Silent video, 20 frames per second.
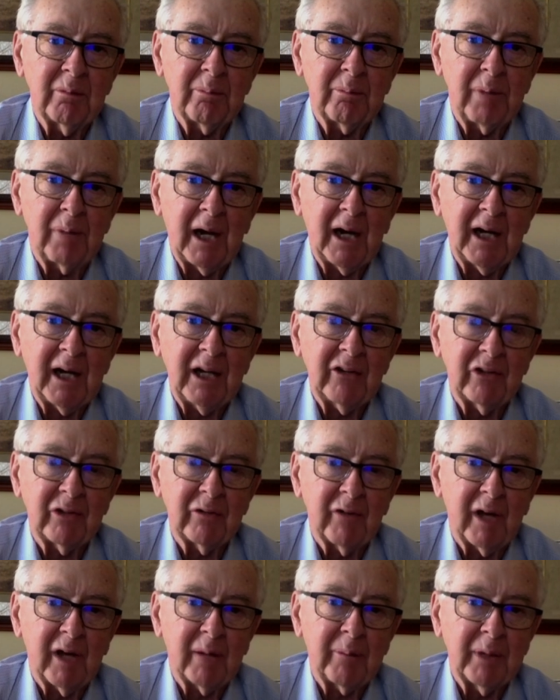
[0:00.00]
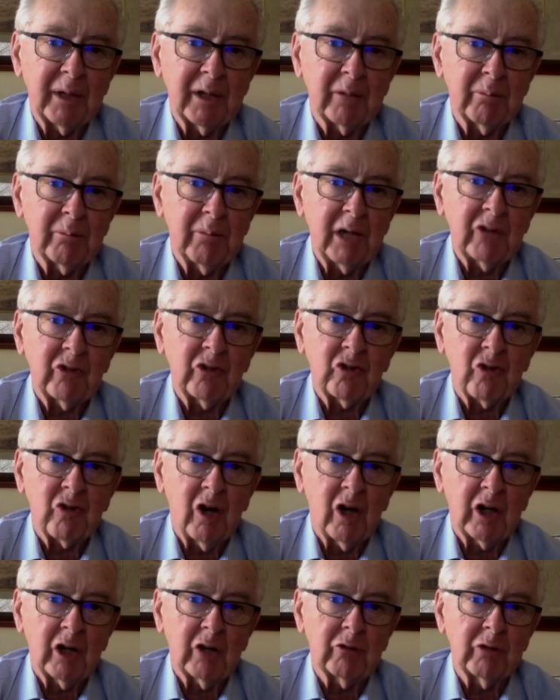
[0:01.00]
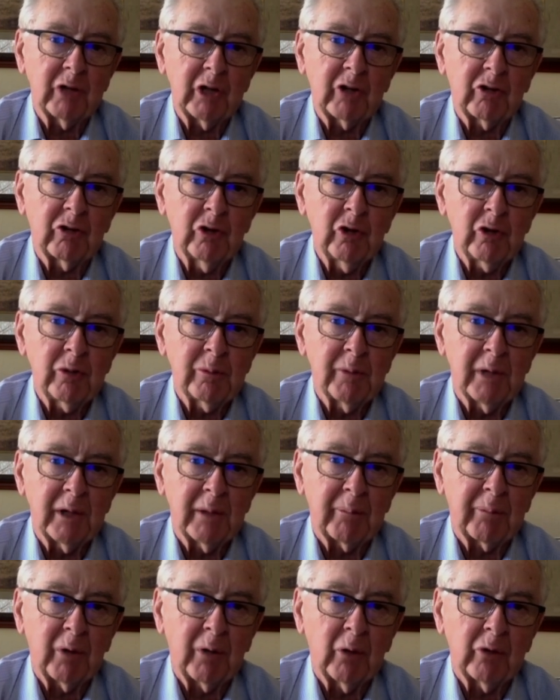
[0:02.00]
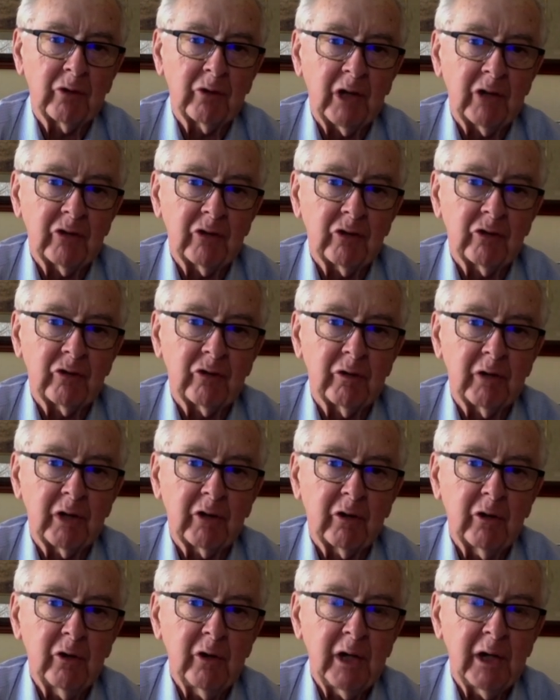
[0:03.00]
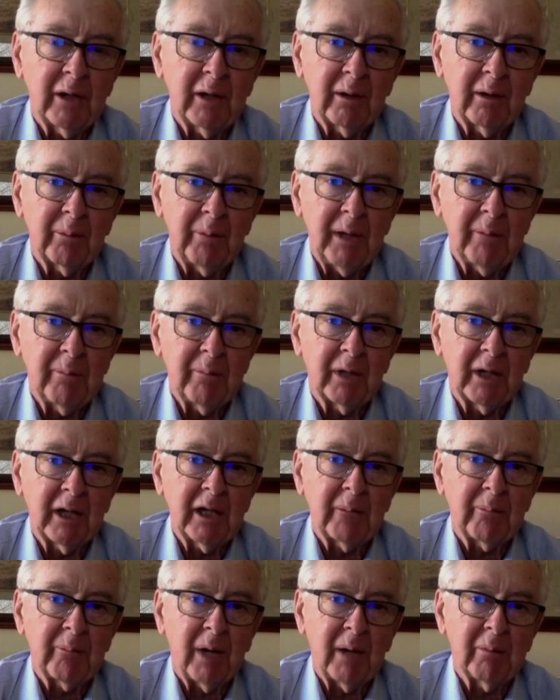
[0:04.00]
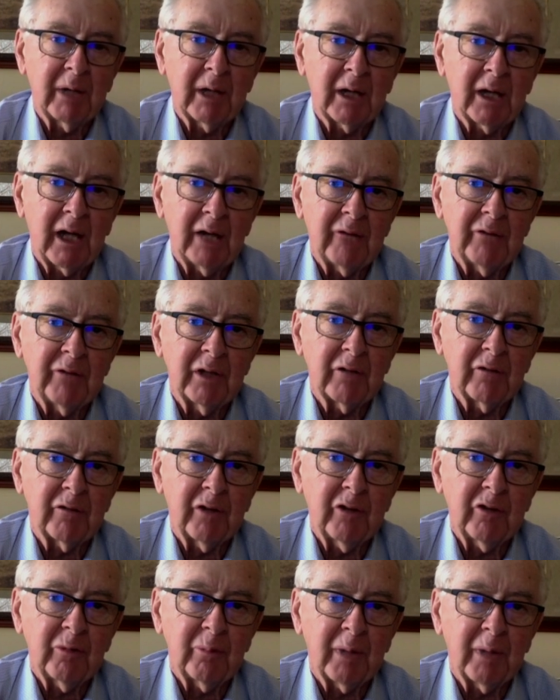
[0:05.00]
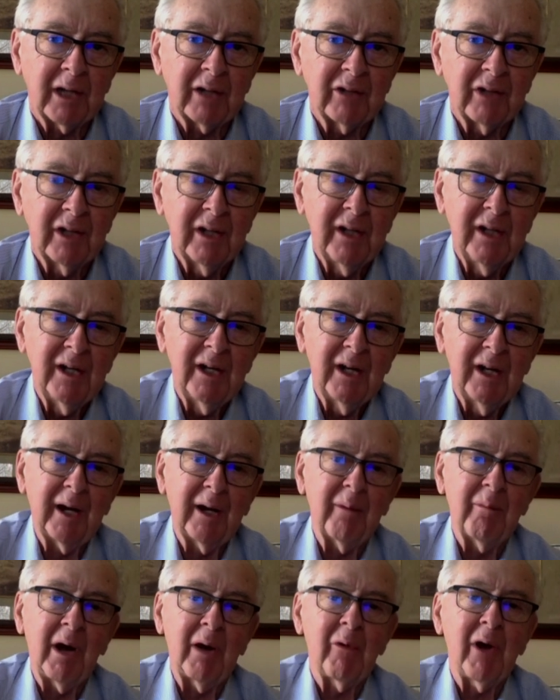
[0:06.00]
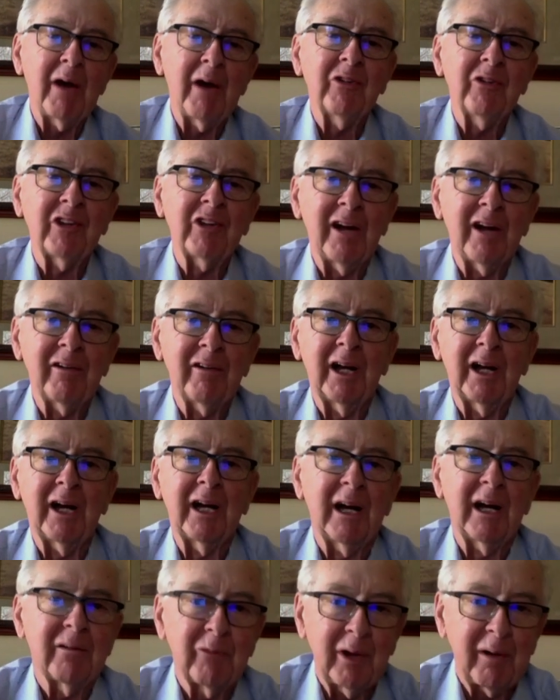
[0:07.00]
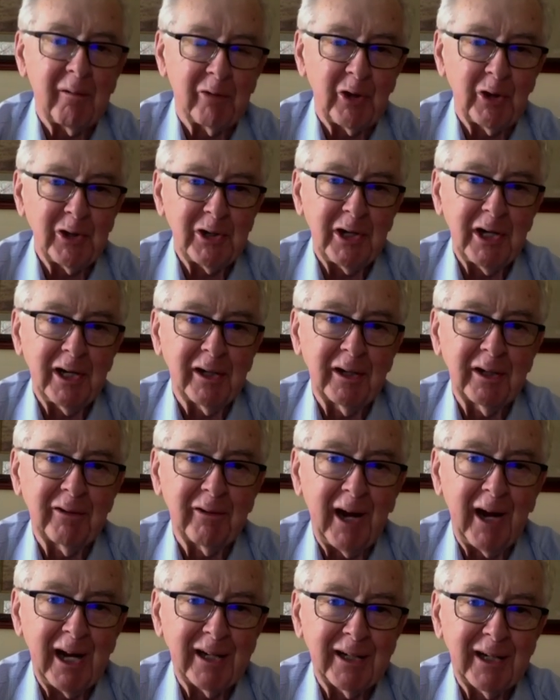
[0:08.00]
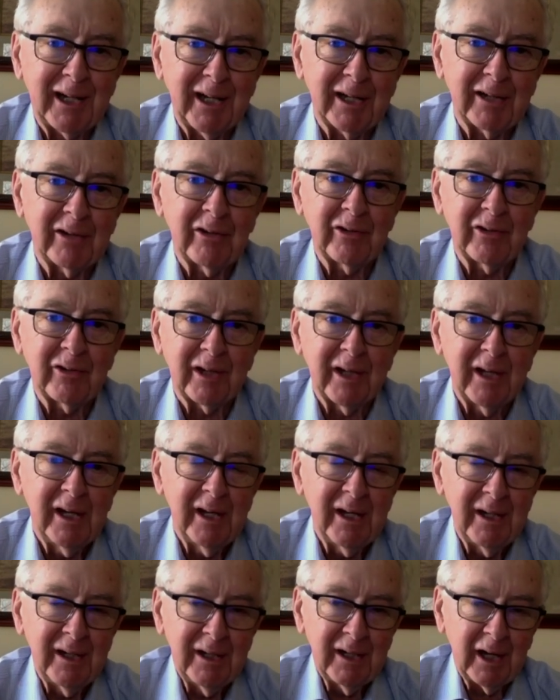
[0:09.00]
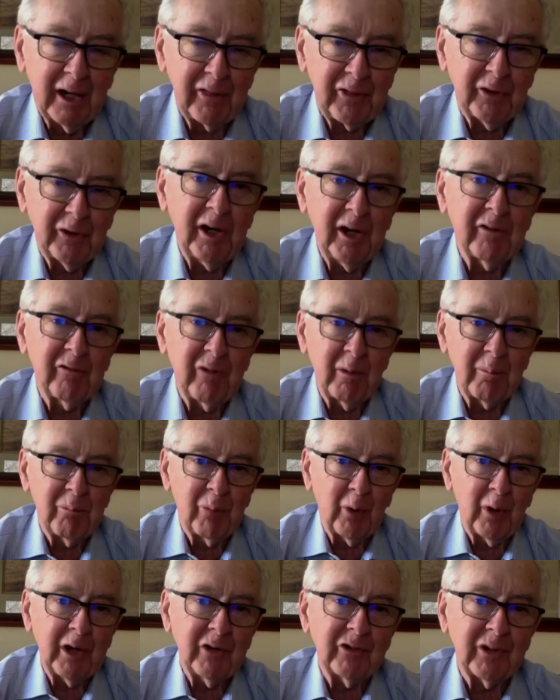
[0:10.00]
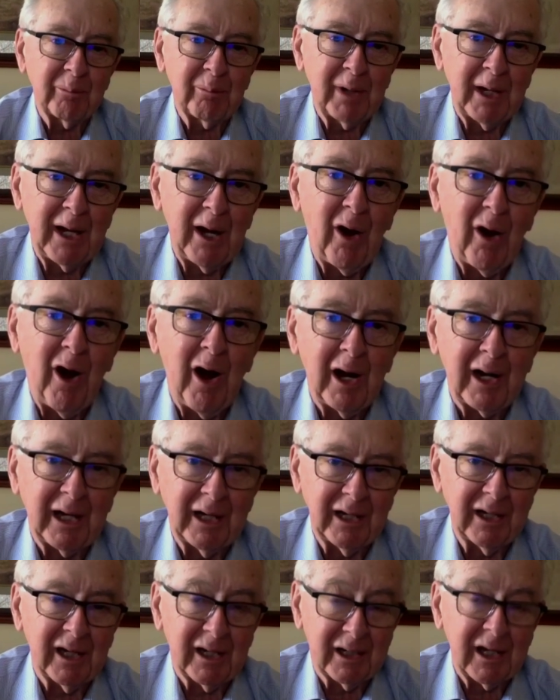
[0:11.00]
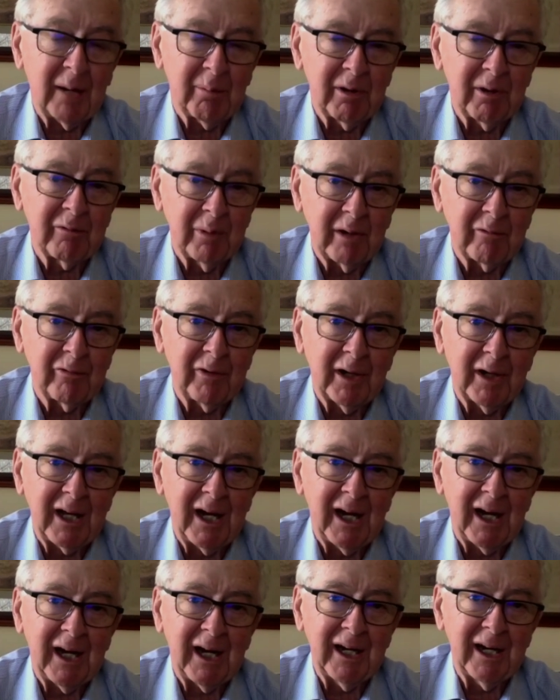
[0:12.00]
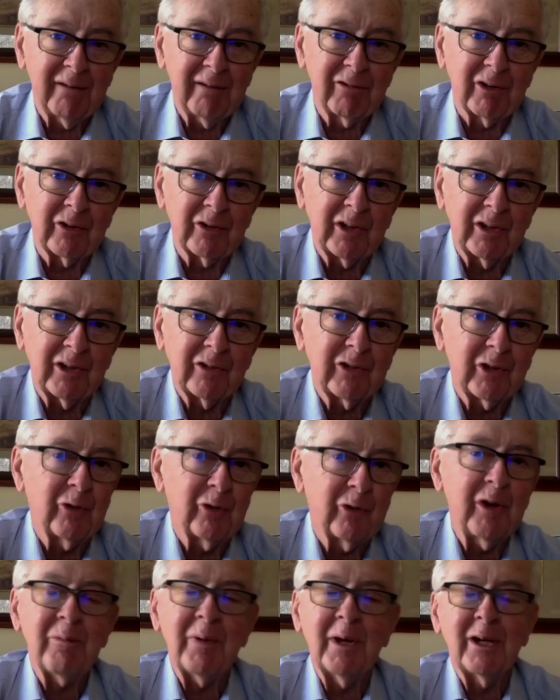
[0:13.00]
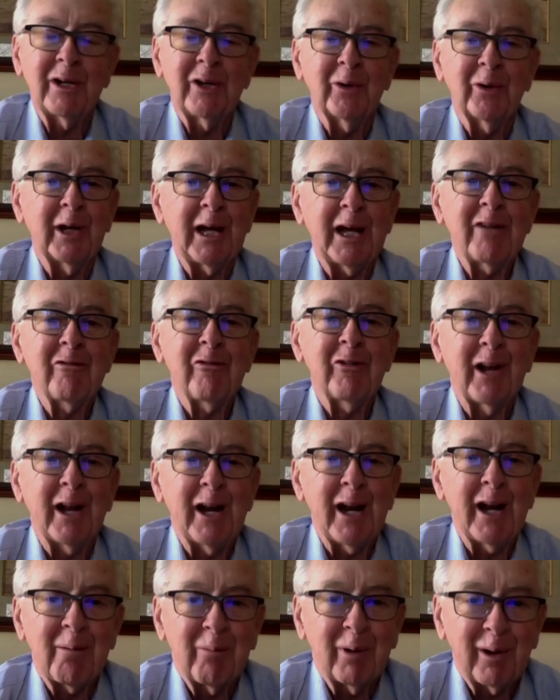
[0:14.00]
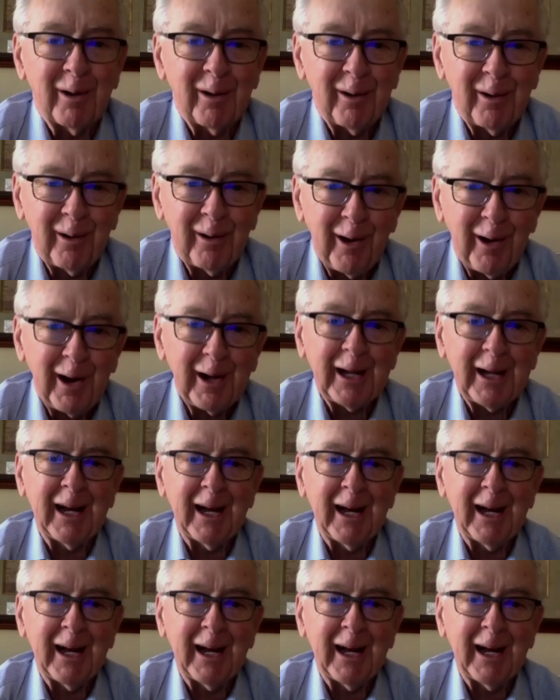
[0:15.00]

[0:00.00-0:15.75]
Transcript: parties developing much stronger recruitment processes for recruiting people into public life in the first place. Uh, my wife Sandra and I have we have 13 grandkids. Uh, a third of them boys that play hockey, a couple of them at fairly high levels. And so we've been to an infinite number of, of hockey